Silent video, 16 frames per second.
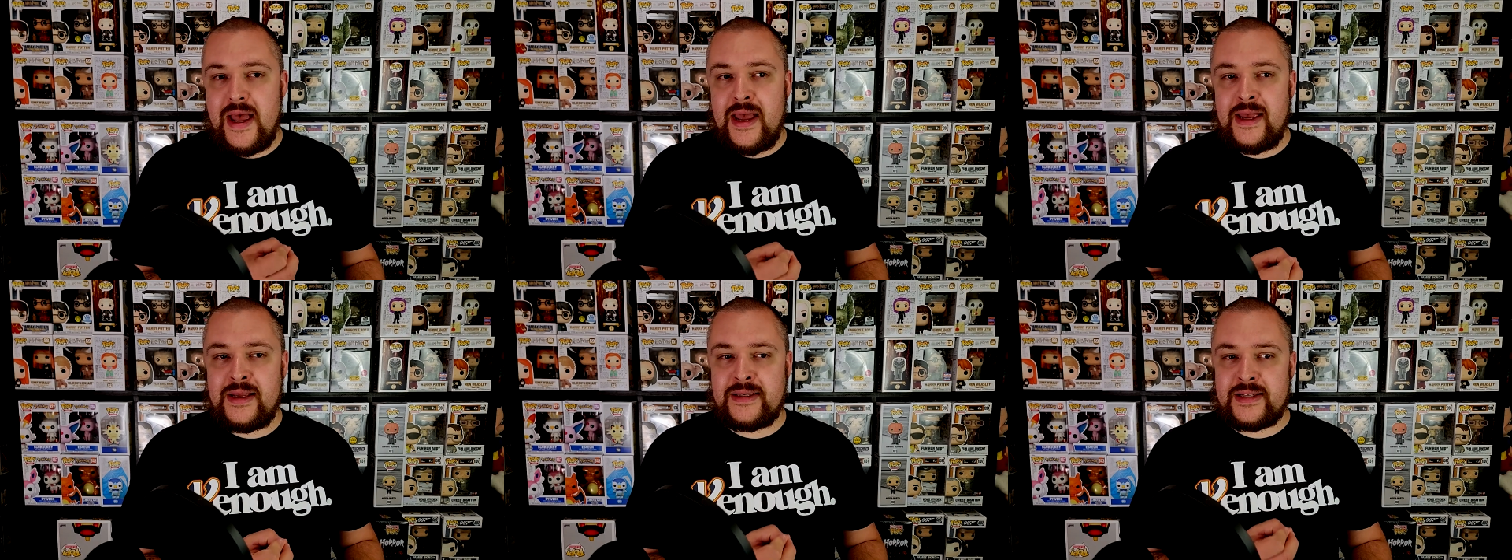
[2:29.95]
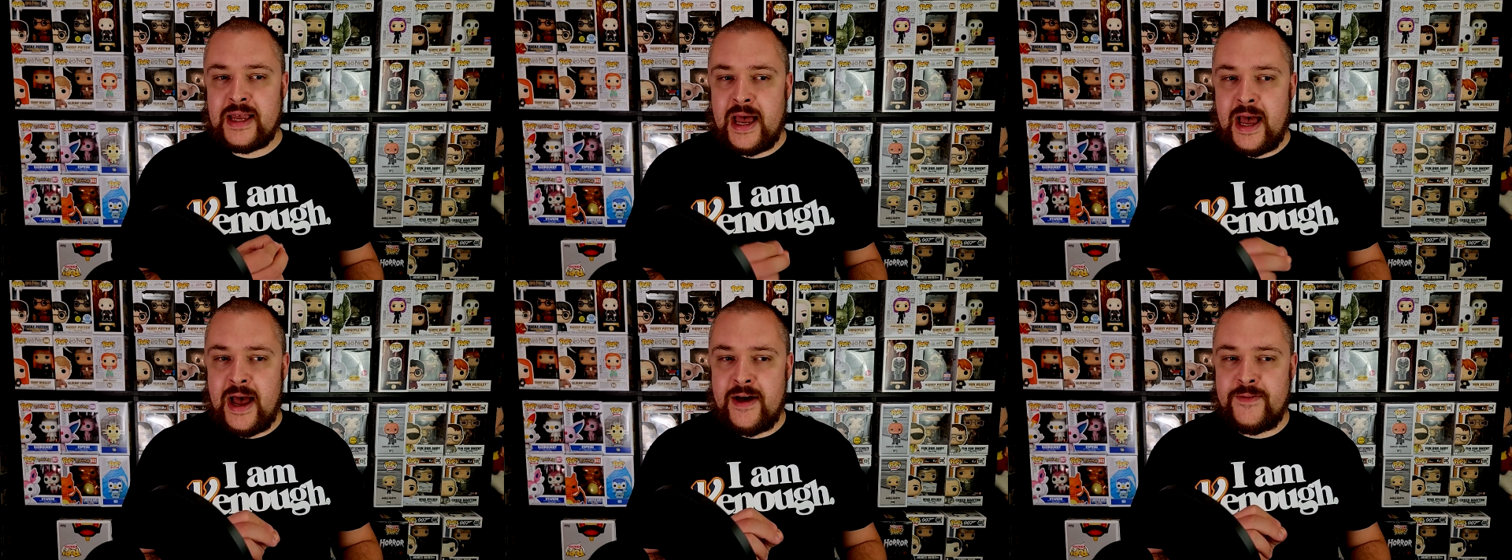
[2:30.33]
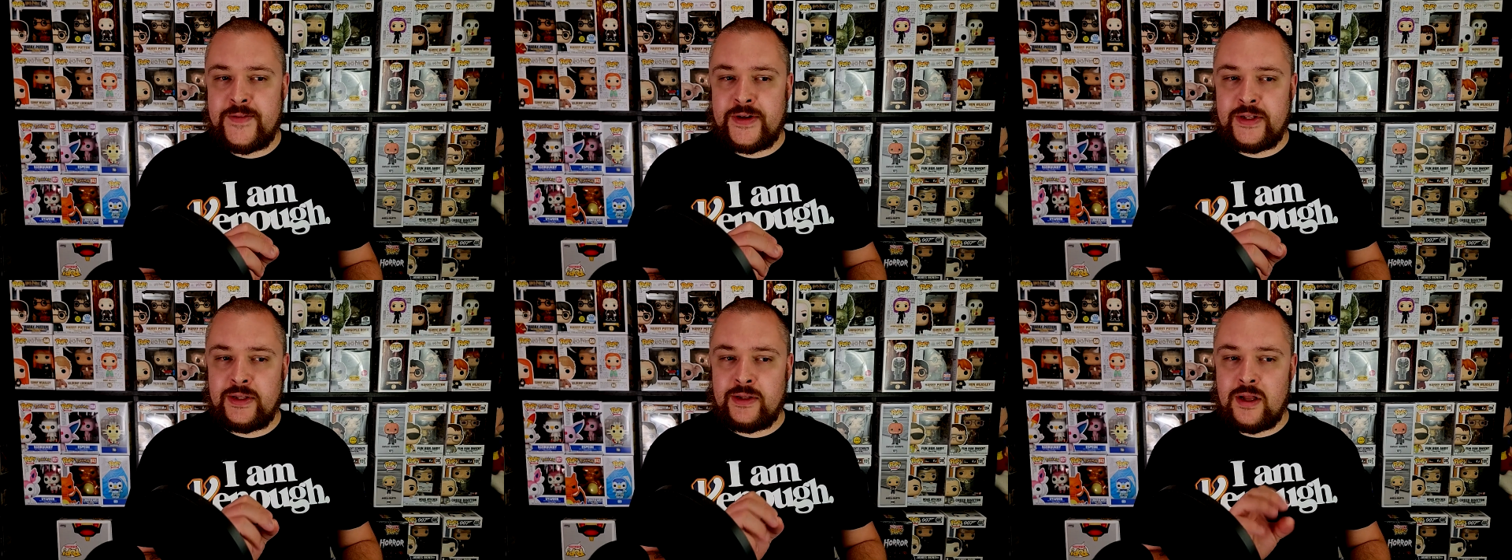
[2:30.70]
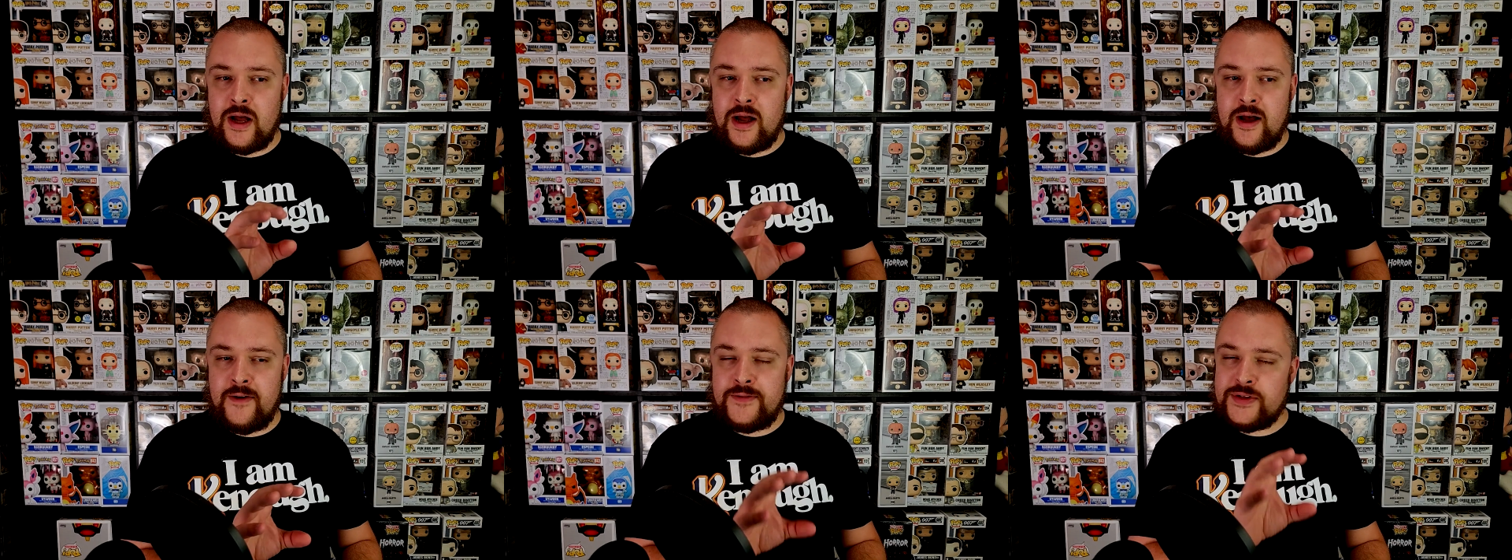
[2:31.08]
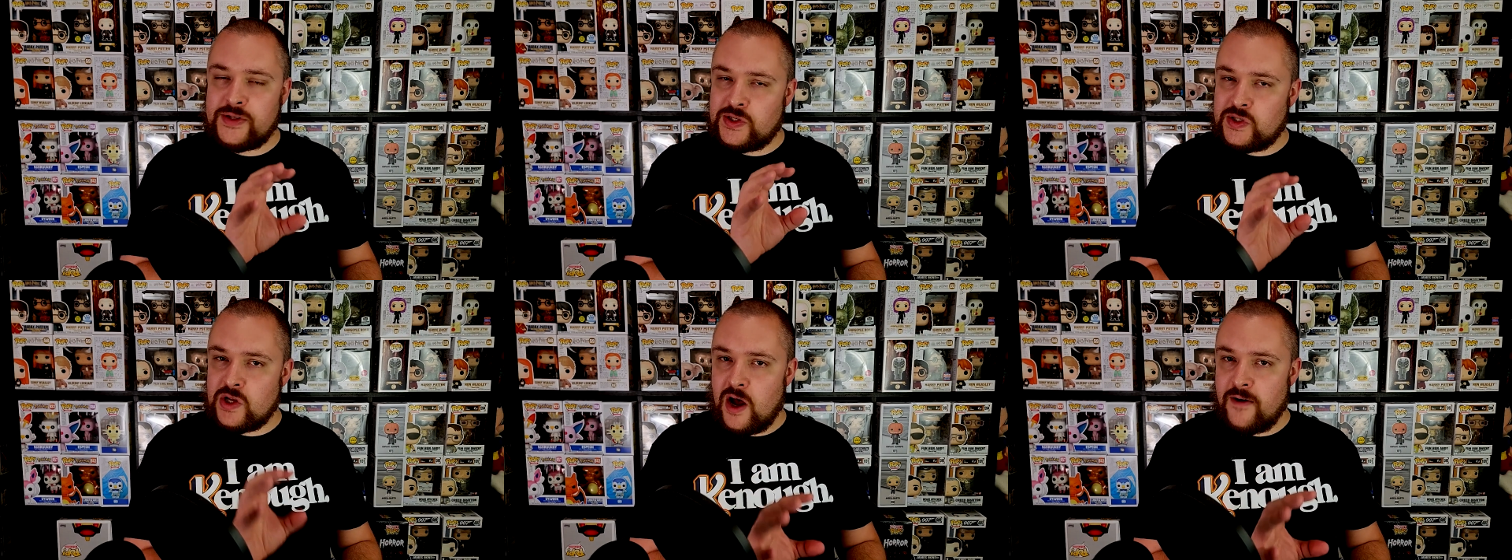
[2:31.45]
is have a lot of
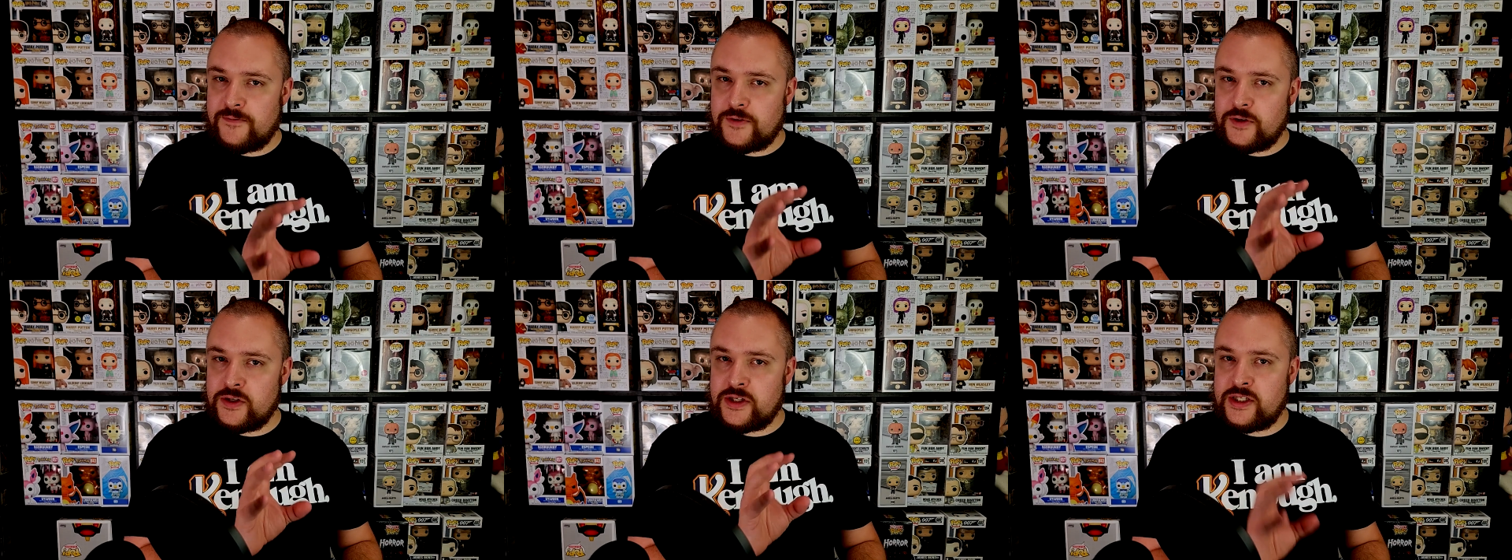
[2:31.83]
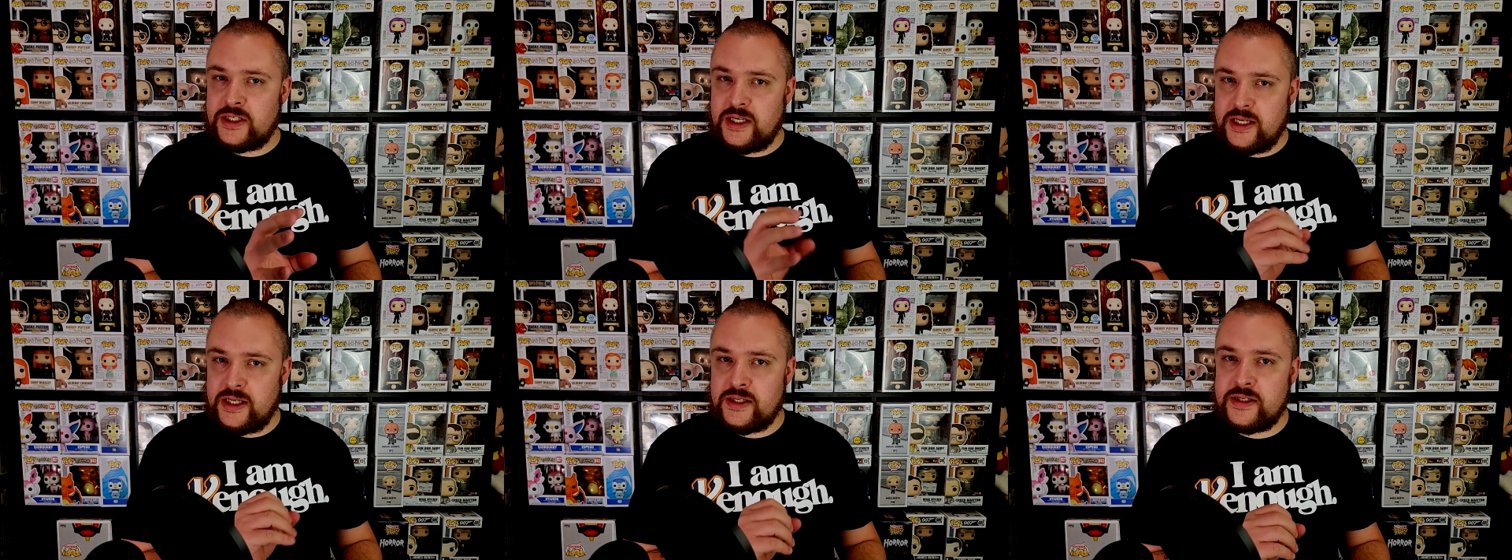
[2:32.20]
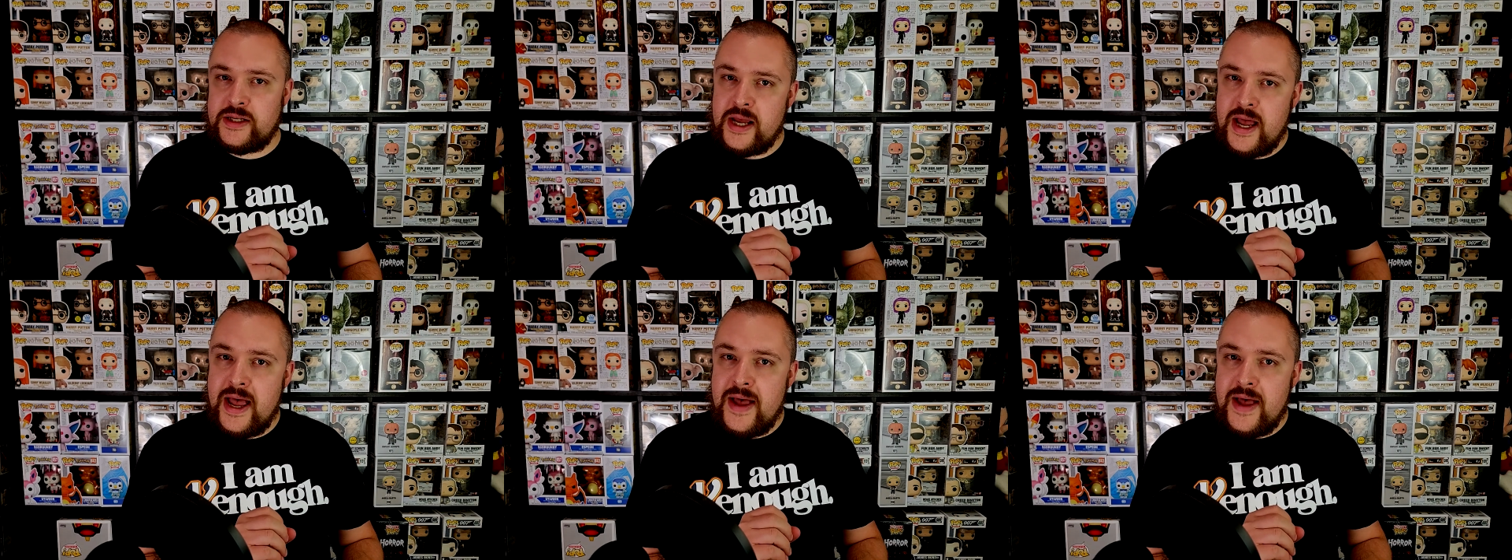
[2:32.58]
softer scenes